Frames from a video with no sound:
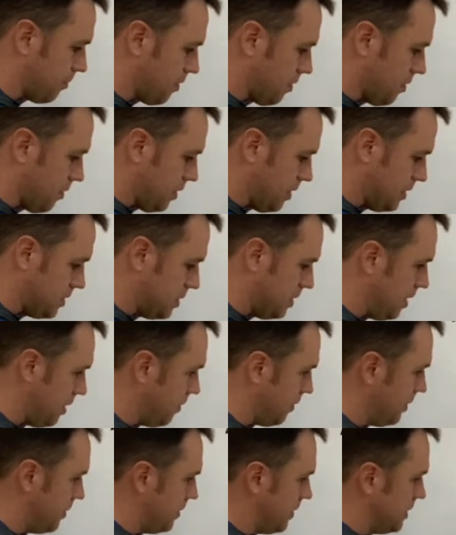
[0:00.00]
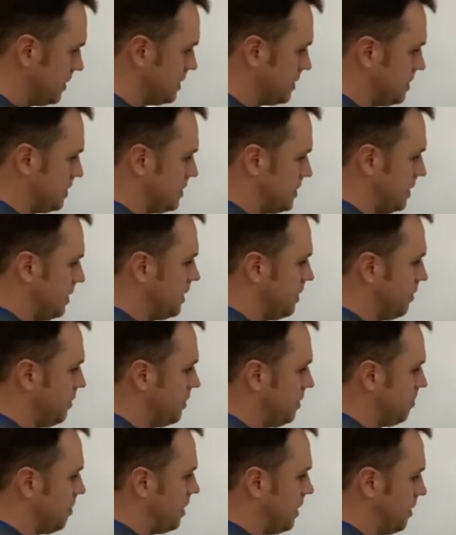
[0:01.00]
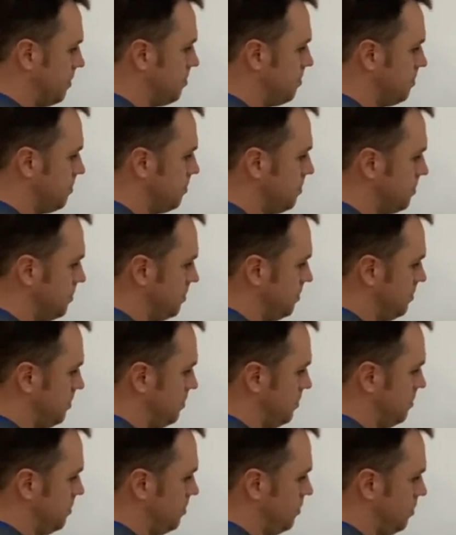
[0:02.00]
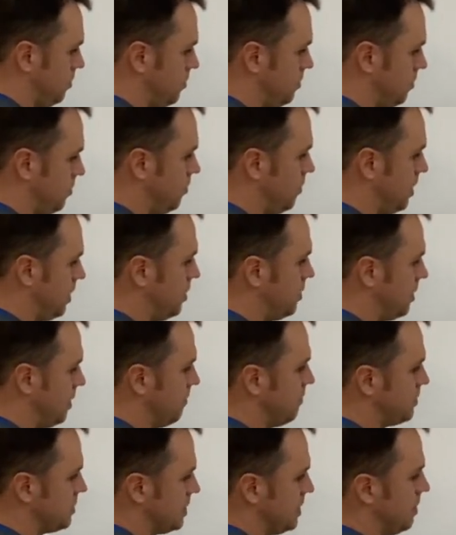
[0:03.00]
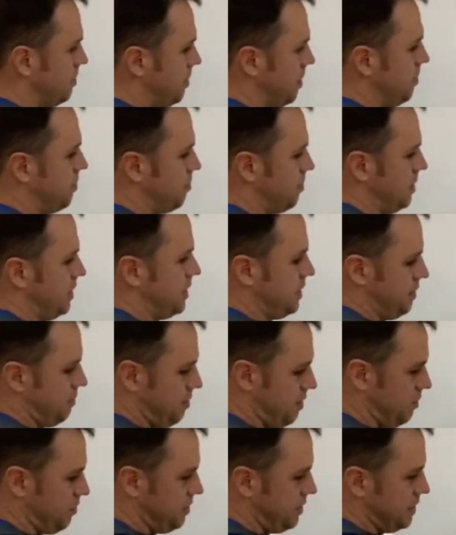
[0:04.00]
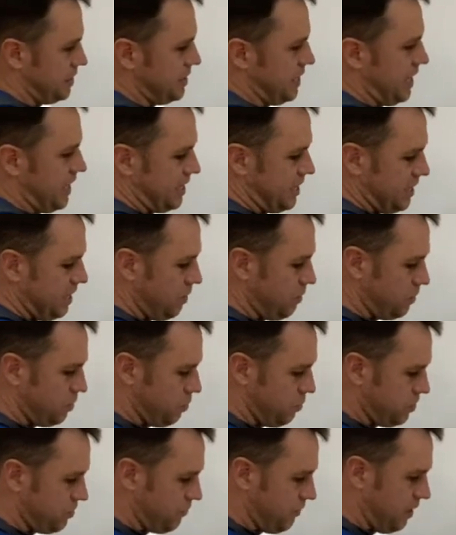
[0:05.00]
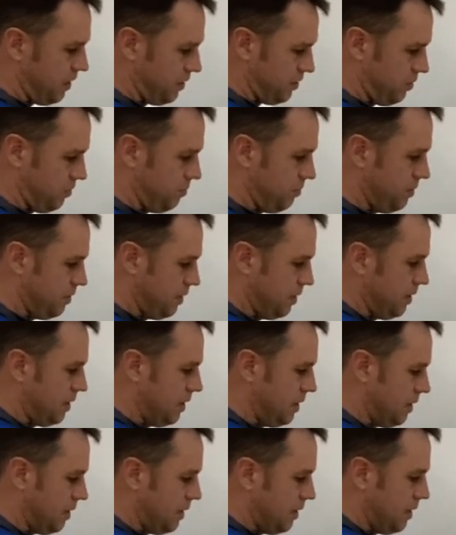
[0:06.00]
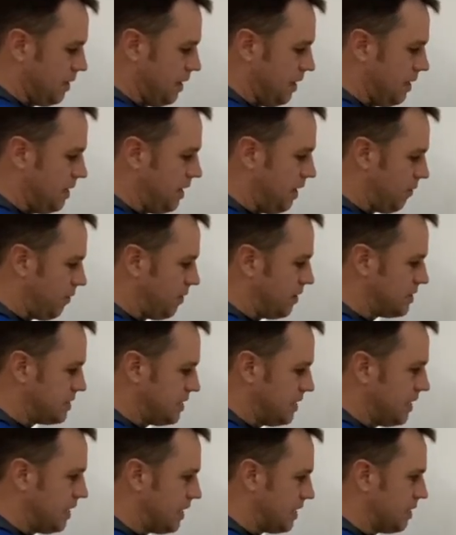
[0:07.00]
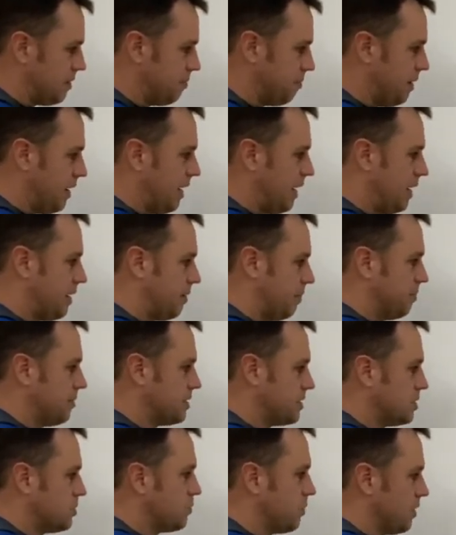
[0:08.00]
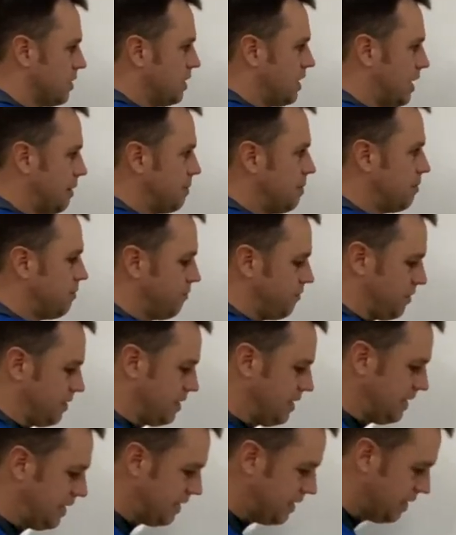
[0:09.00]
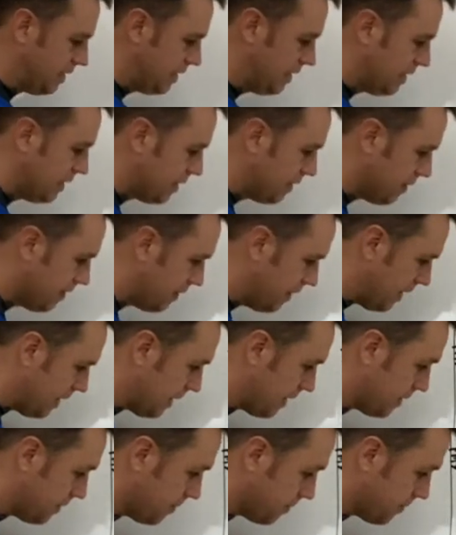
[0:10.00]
Okay, so now here it is, sitting here on the bottom. Water levels come up by an amount exactly equal to its volume. And now that it's sitting on the bottom, this is where a lot of people forget that